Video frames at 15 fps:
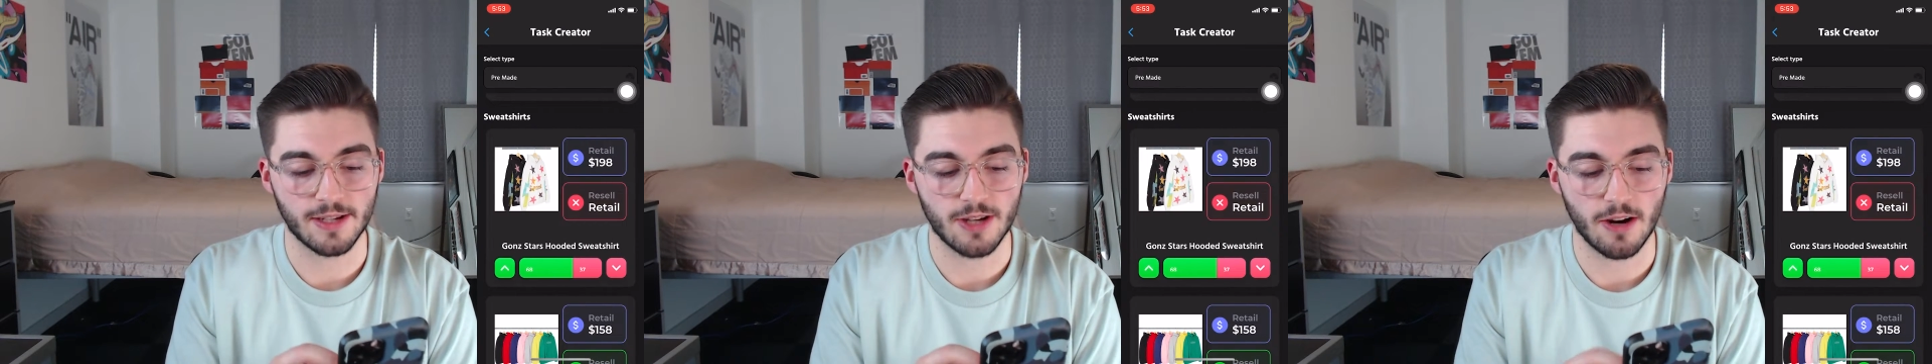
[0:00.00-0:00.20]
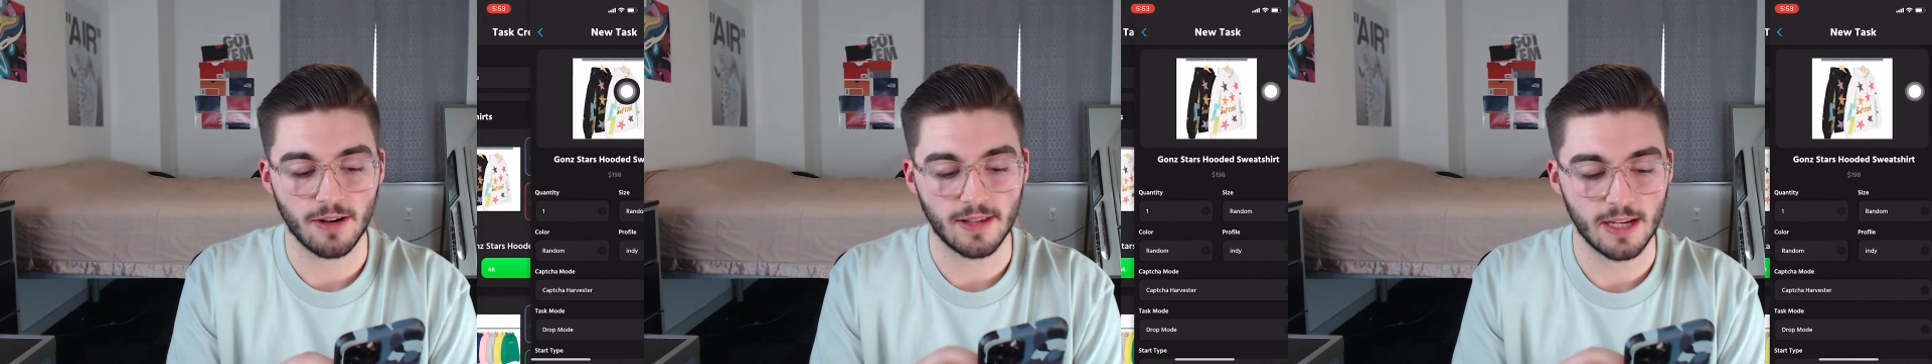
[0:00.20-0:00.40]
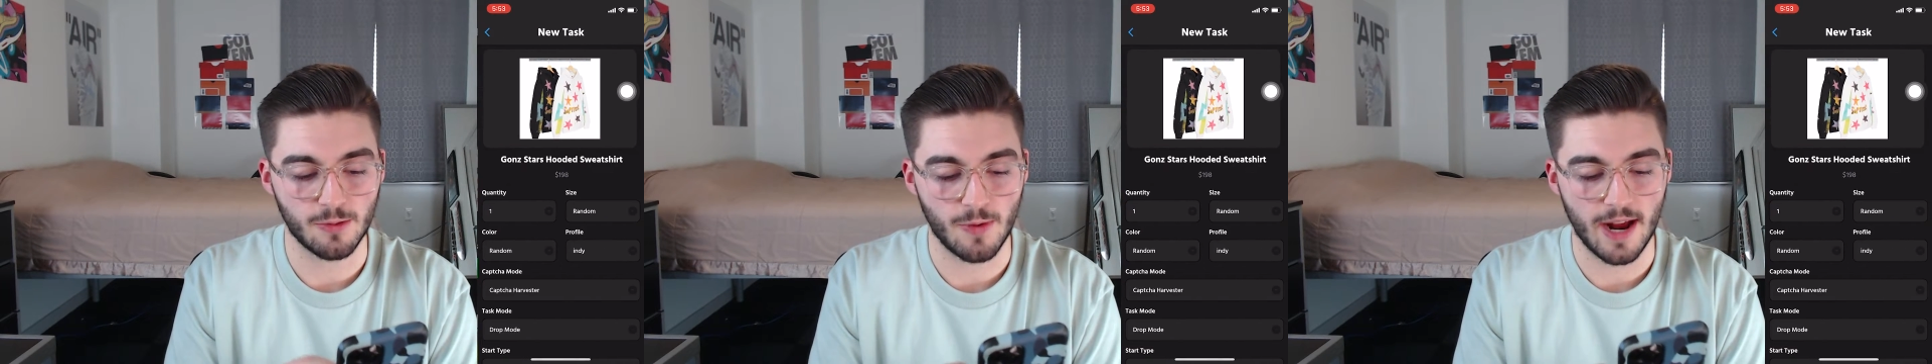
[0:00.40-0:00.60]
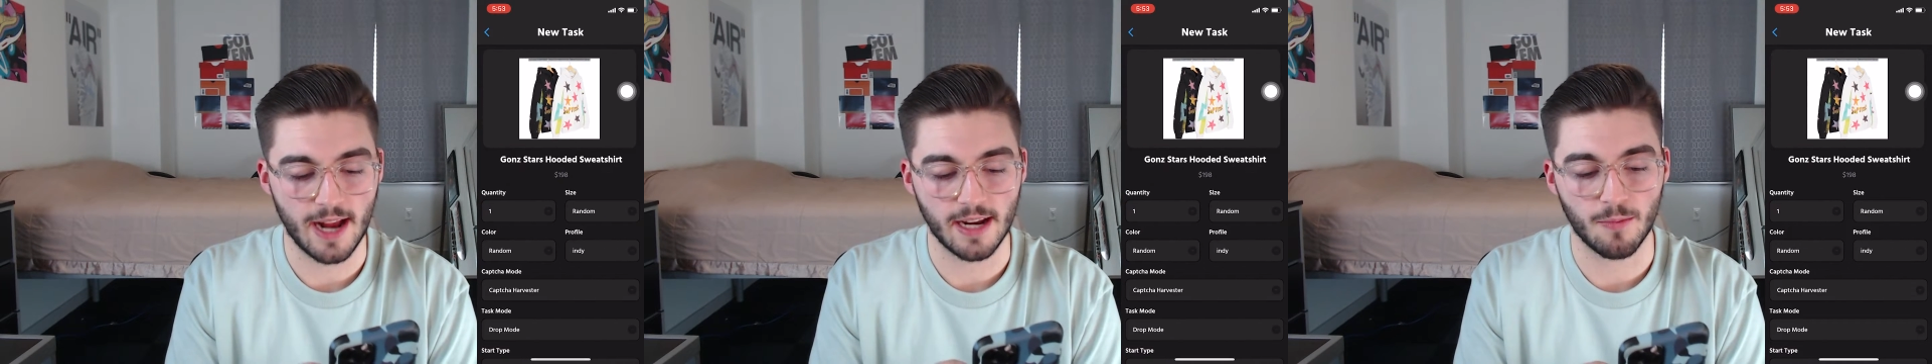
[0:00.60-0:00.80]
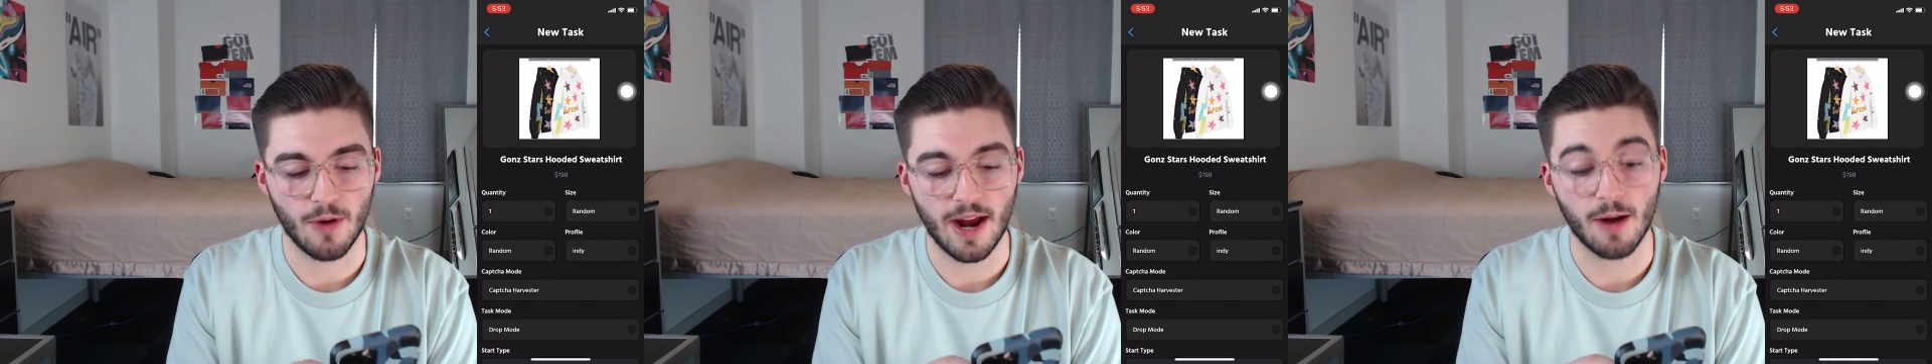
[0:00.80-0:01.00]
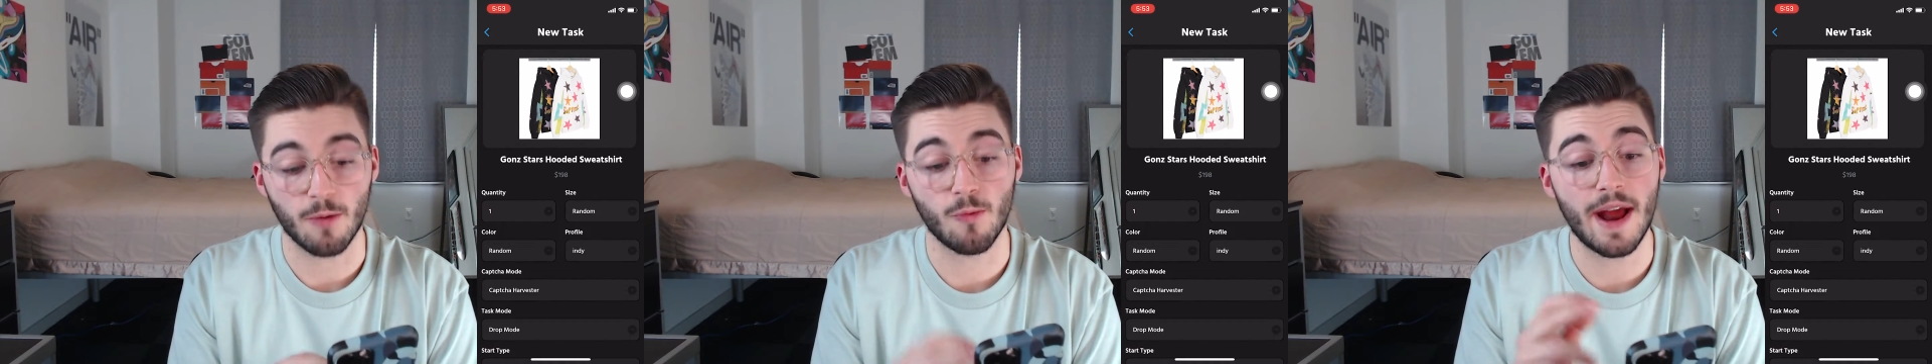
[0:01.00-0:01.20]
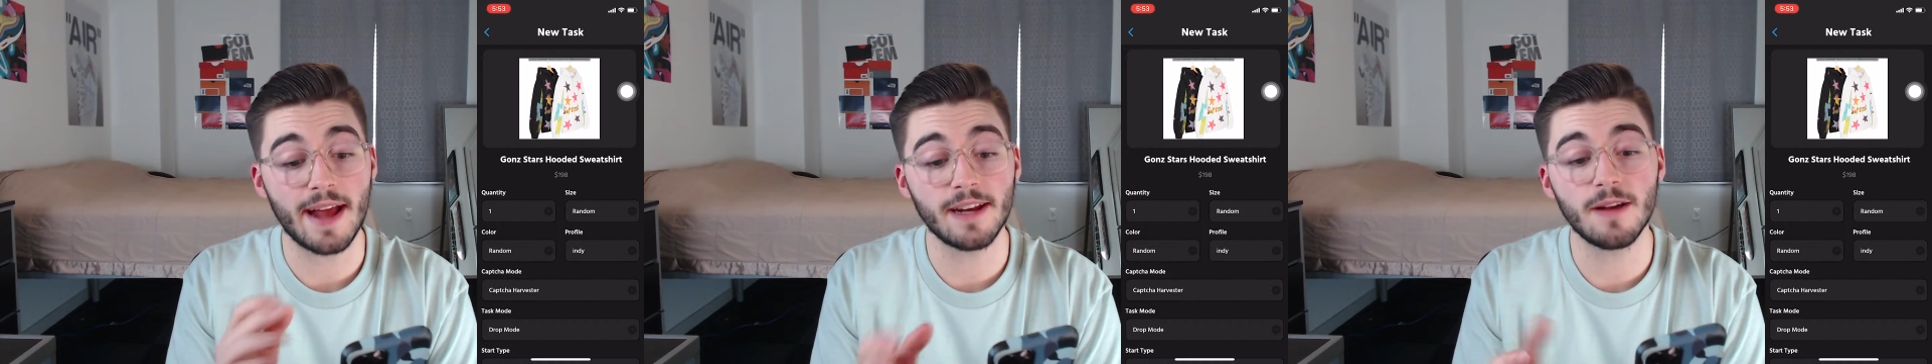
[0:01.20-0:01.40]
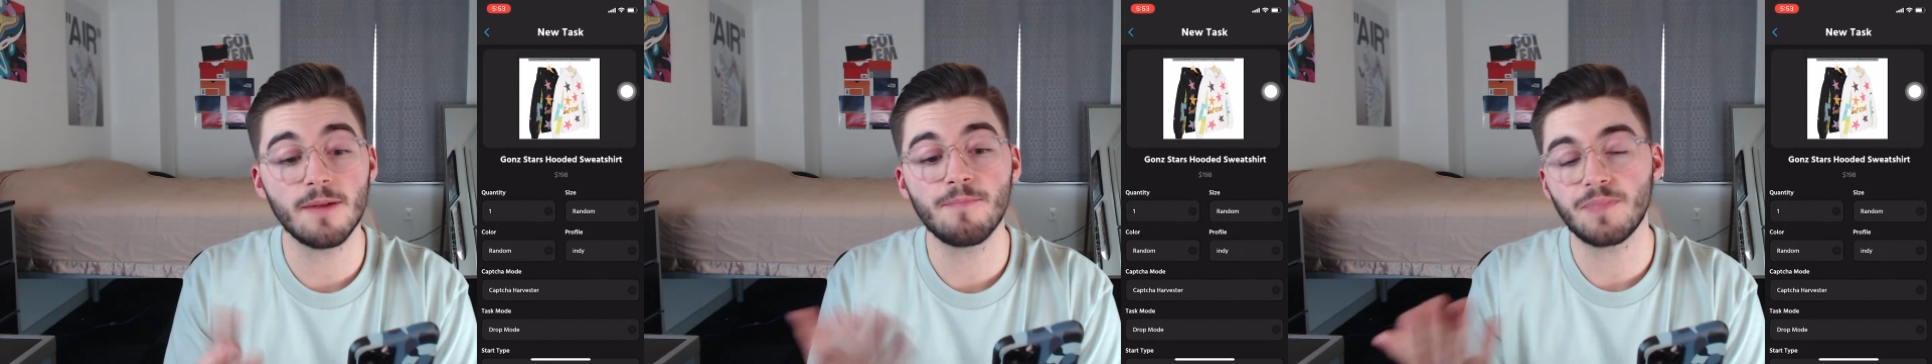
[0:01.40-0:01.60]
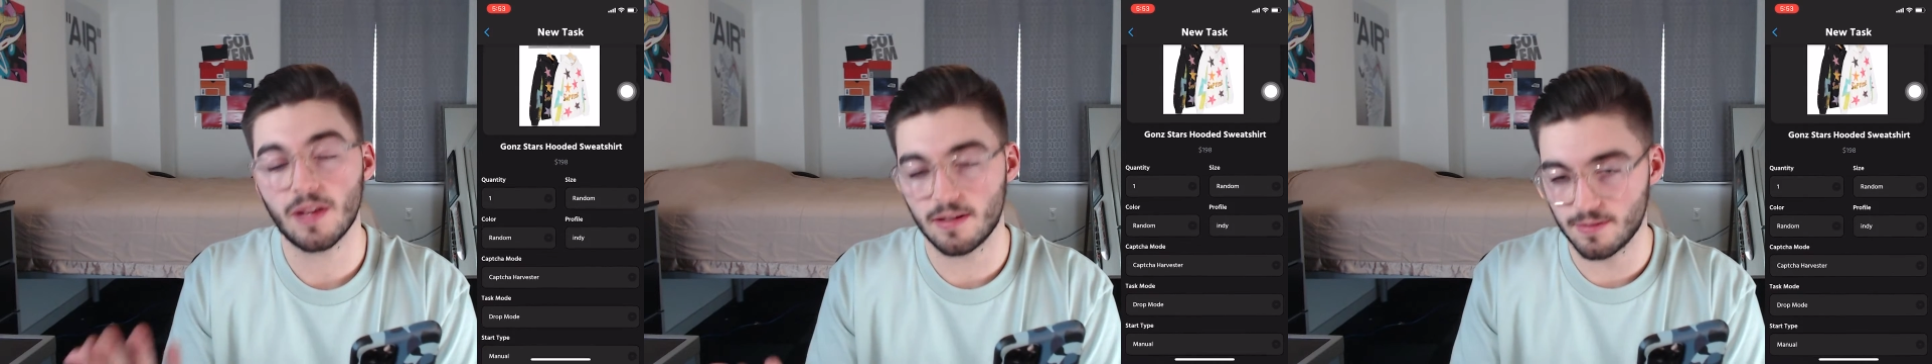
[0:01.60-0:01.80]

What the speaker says: start these random.